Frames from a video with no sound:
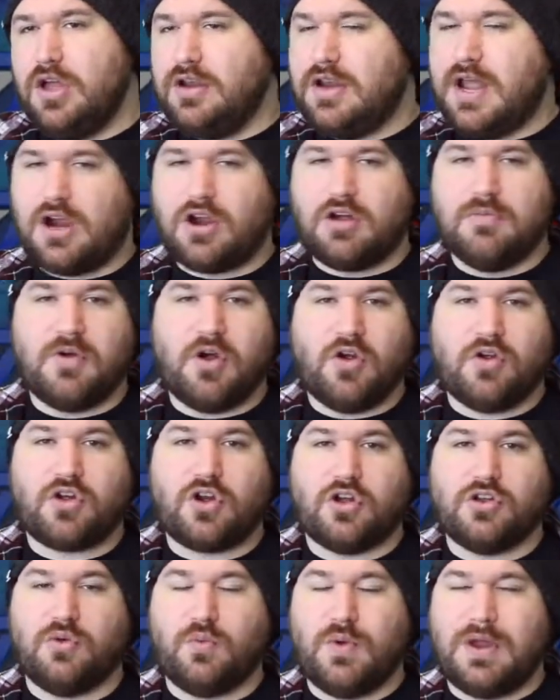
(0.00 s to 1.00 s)
Nakamura
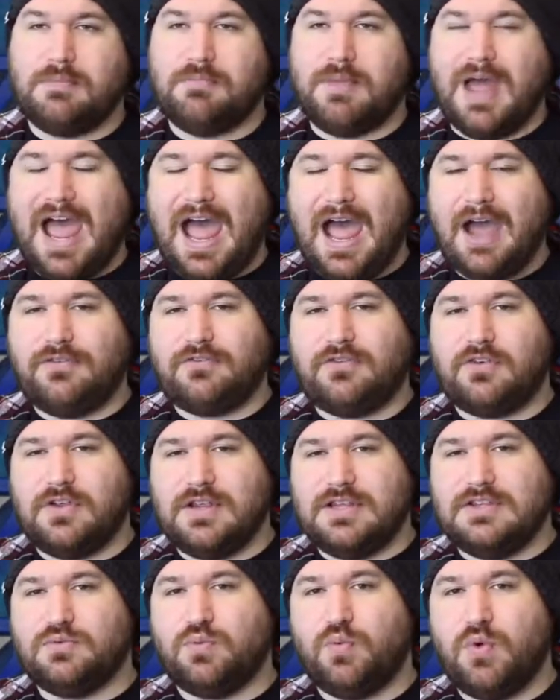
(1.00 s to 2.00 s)
got the win, but after
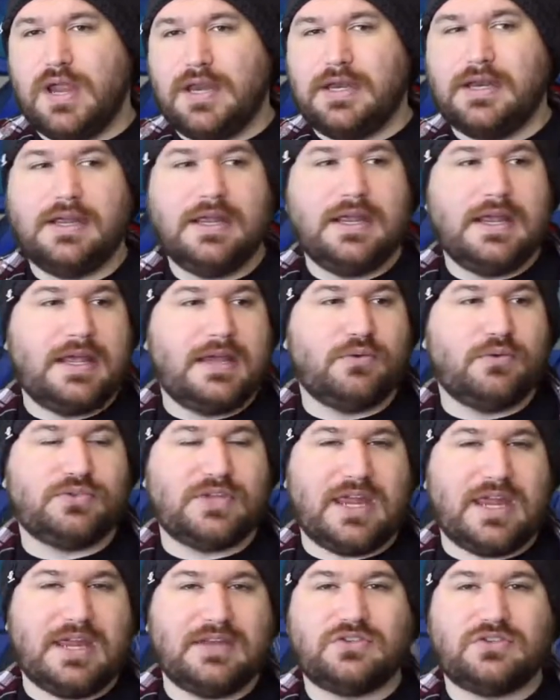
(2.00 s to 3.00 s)
his win, he
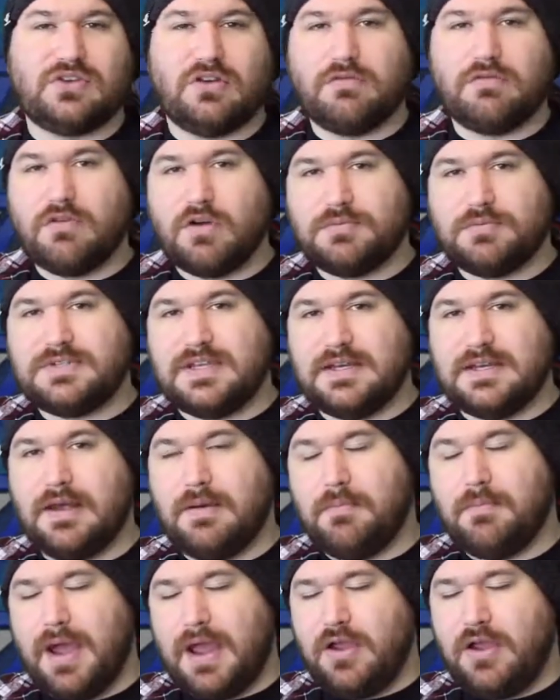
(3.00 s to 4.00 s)
was
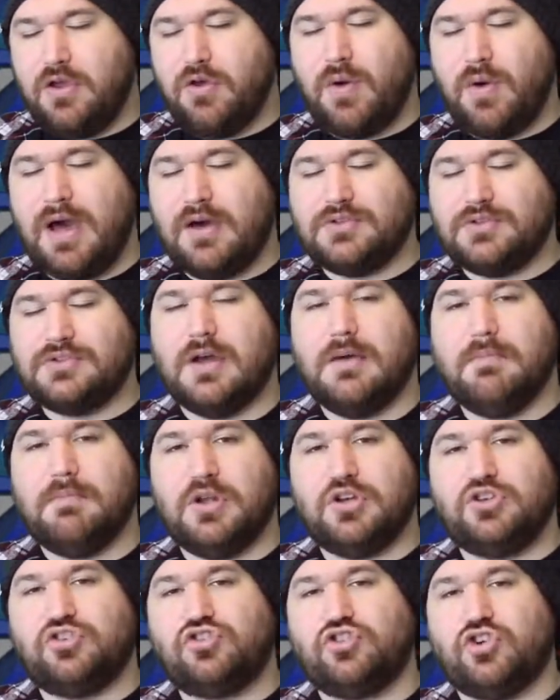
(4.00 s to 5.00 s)
interrupted by who else
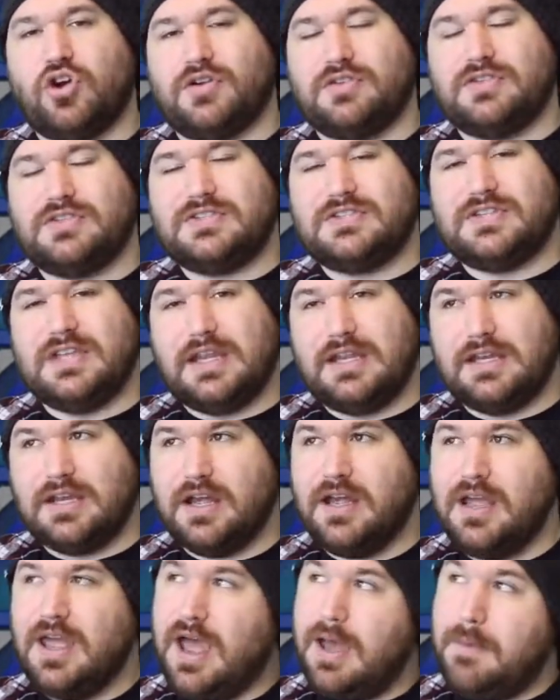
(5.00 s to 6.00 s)
but John
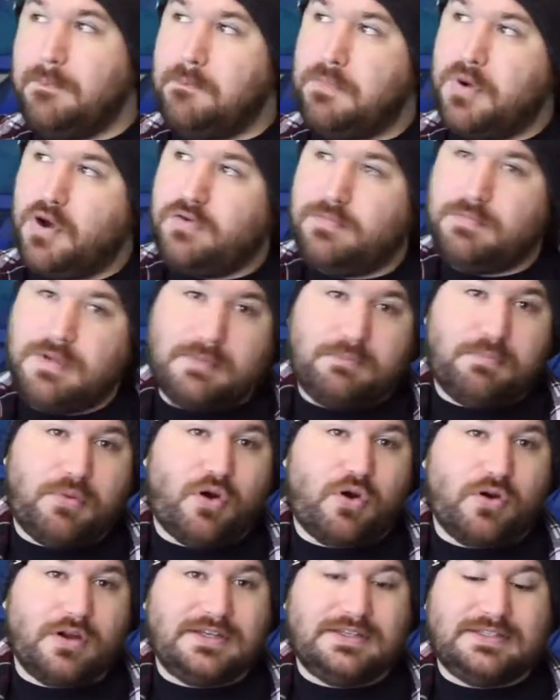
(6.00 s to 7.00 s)
Cena, and both men
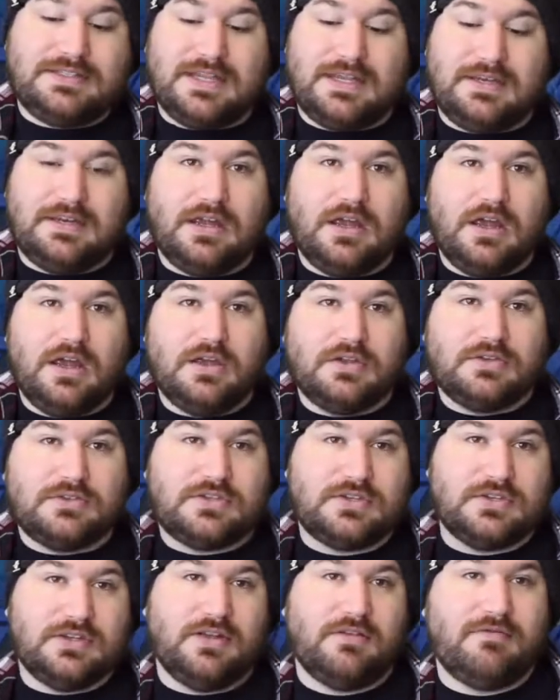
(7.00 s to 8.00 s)
pointed
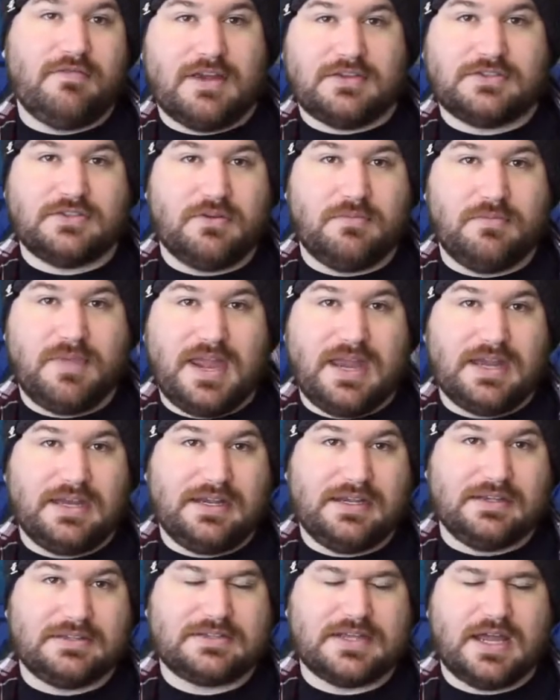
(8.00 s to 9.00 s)
to the
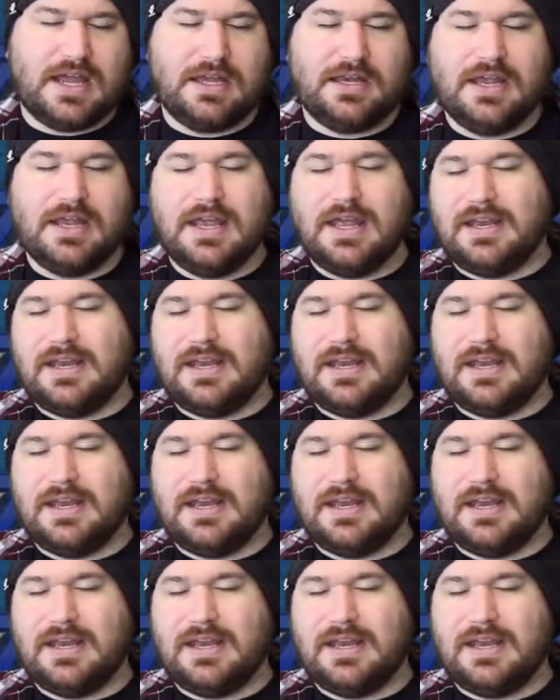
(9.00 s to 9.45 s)
WrestleMania sign.